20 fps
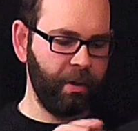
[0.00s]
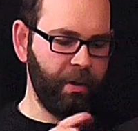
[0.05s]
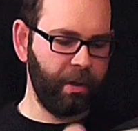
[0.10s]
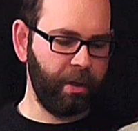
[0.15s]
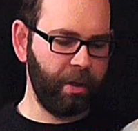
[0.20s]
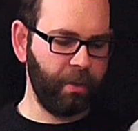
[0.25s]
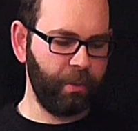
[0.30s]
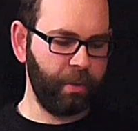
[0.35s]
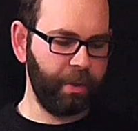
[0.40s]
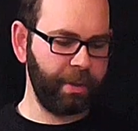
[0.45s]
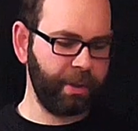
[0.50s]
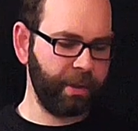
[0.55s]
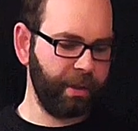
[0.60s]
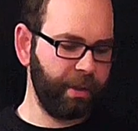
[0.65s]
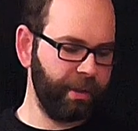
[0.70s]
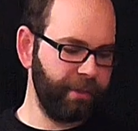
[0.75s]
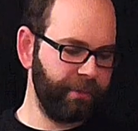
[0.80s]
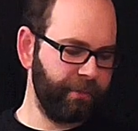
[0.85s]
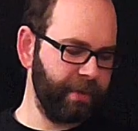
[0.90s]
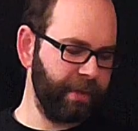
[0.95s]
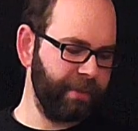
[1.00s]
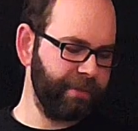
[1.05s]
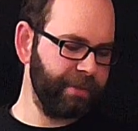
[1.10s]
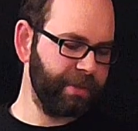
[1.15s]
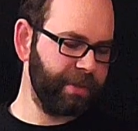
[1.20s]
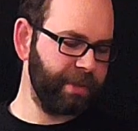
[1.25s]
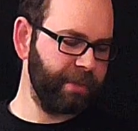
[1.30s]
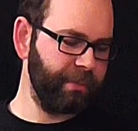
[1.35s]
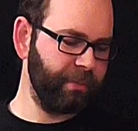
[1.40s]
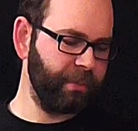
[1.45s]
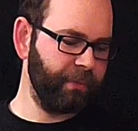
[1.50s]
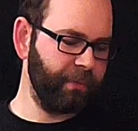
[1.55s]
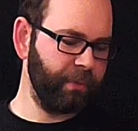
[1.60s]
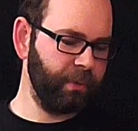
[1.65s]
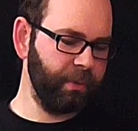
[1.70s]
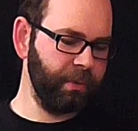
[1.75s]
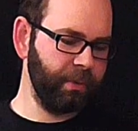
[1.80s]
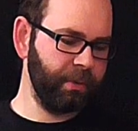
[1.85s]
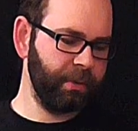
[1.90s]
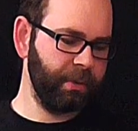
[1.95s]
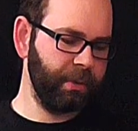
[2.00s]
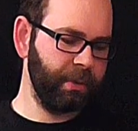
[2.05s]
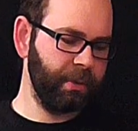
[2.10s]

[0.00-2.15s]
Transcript: Artwork I've never seen before.